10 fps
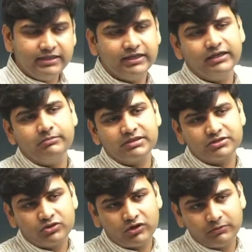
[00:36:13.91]
It must
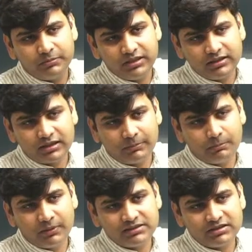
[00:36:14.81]
not be compulsive,